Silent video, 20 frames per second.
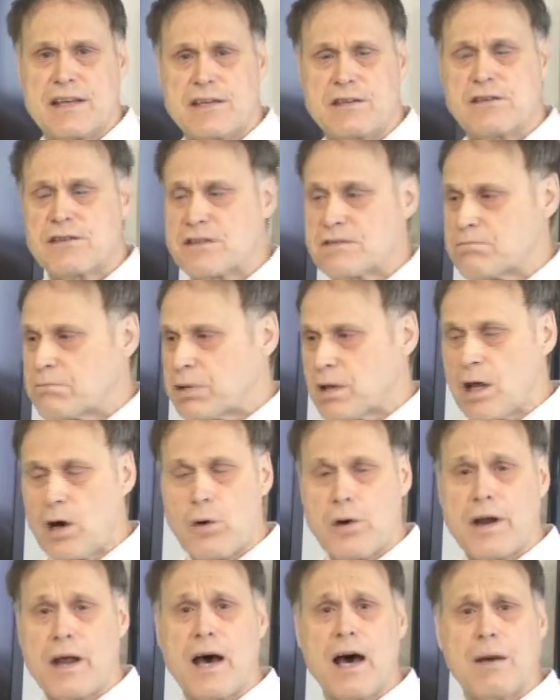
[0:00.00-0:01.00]
You just
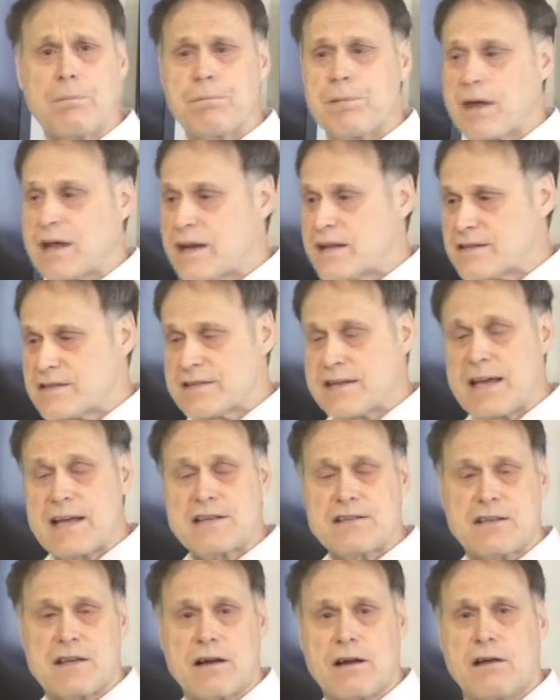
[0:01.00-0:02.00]
blow it up and it
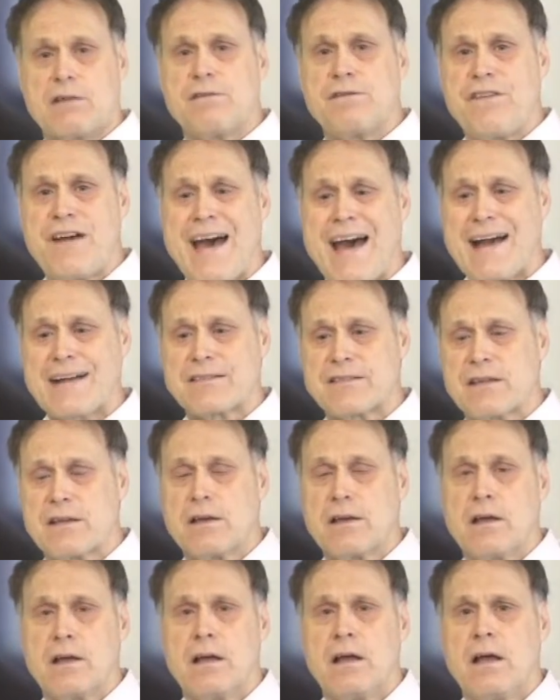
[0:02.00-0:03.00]
stays there. In fact,
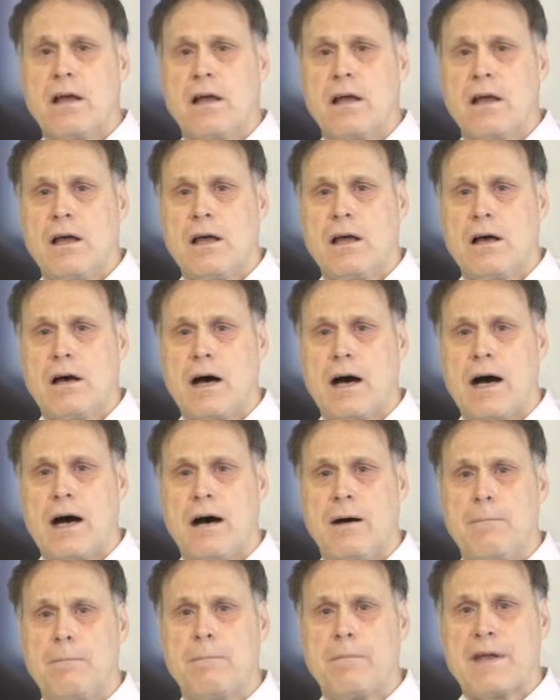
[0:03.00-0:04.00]
in
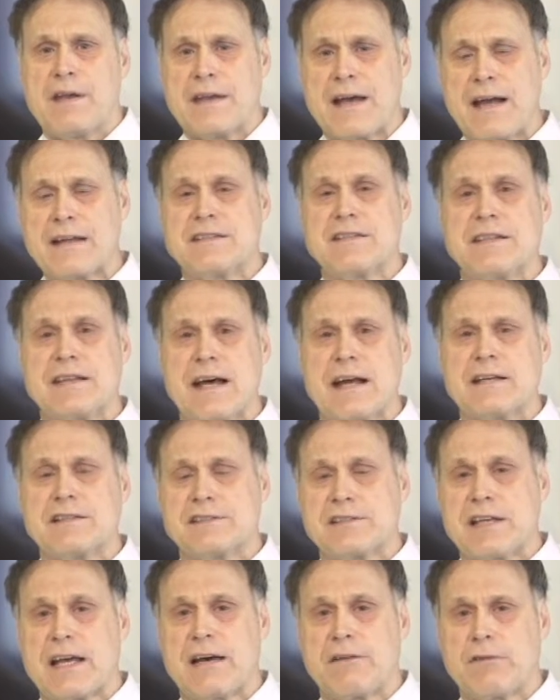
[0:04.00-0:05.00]

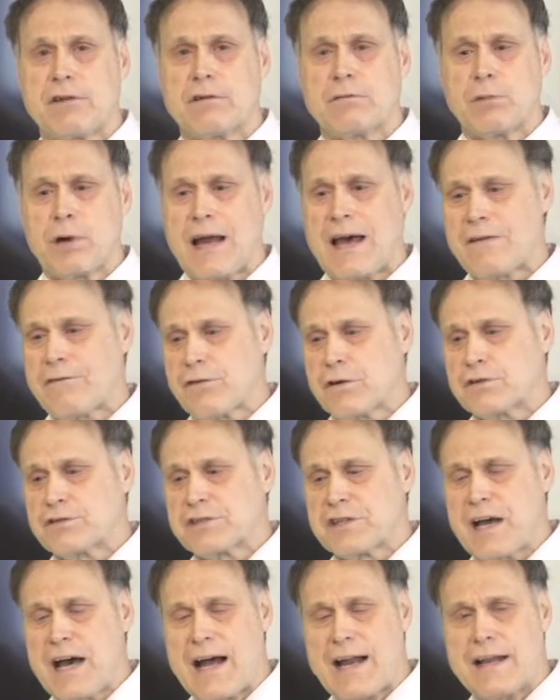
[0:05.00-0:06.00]
1997, when I
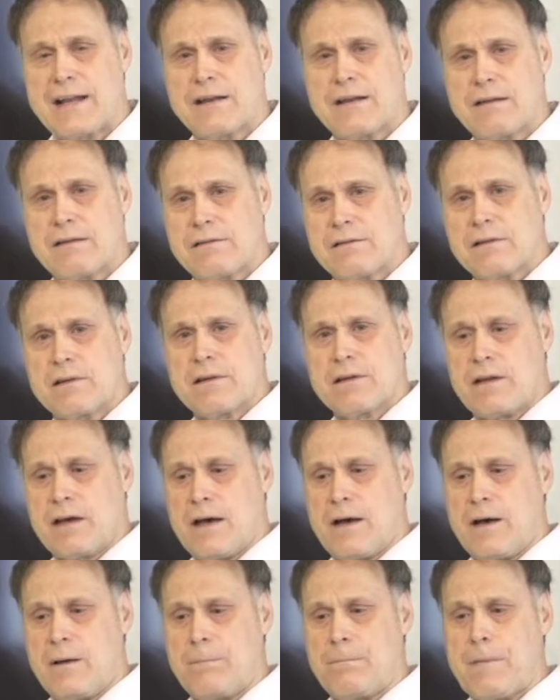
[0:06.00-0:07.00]
first got it,
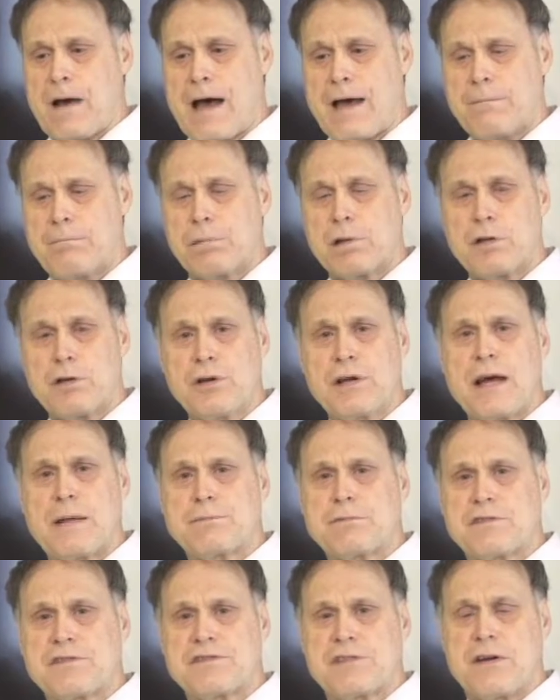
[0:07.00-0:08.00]
I blew it
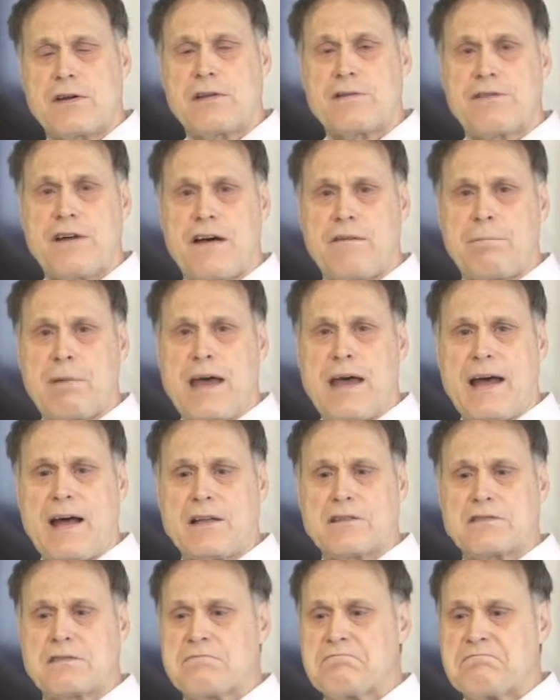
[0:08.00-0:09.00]
up to 75
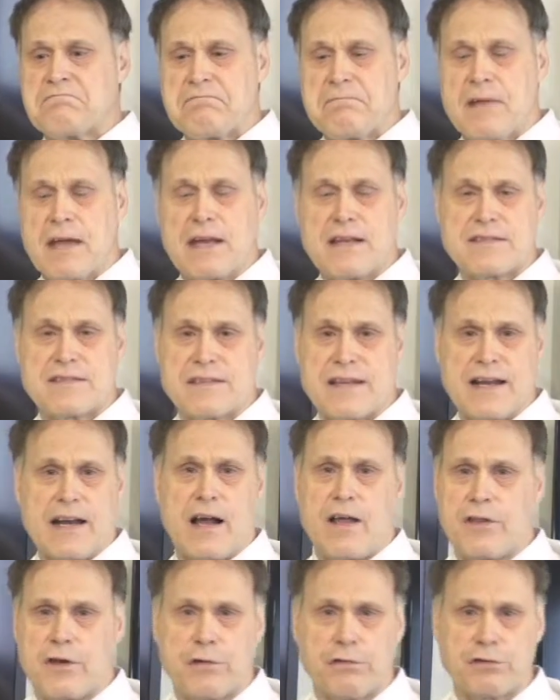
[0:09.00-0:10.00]
pounds and it stayed
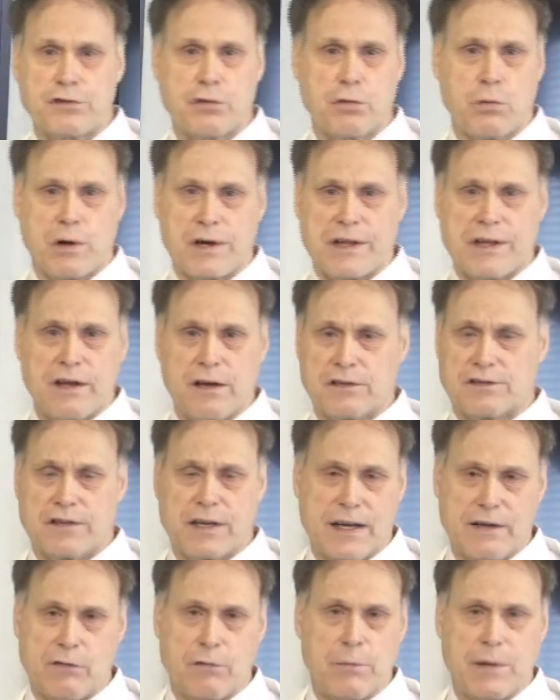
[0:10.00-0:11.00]
on there for 20 years. I
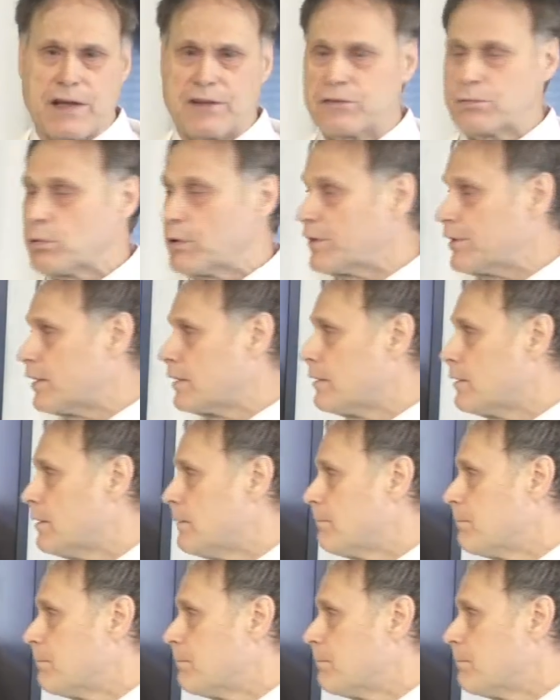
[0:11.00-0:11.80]
never messed with it.